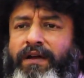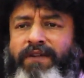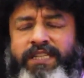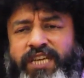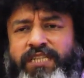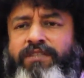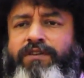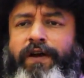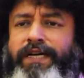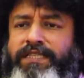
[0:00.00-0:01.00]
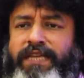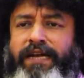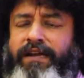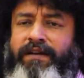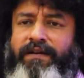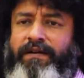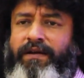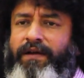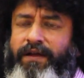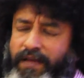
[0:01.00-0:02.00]
When Jesus Christ said,
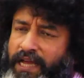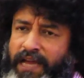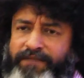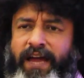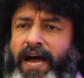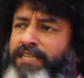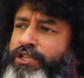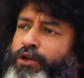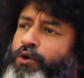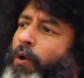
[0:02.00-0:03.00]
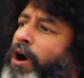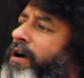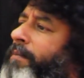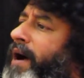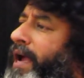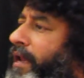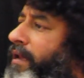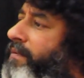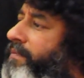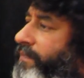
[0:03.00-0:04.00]
if they ask you to walk a
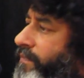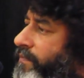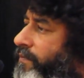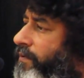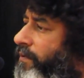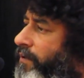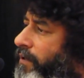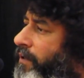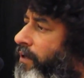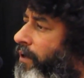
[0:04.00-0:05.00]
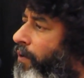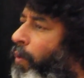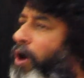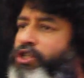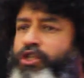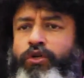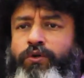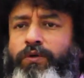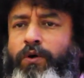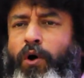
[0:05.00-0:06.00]
mile, walk
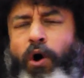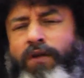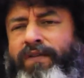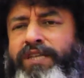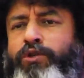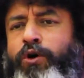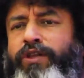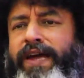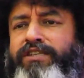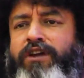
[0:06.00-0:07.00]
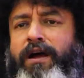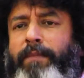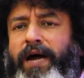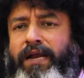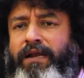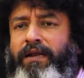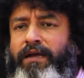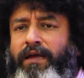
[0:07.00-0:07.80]
2. Always go the extra mile.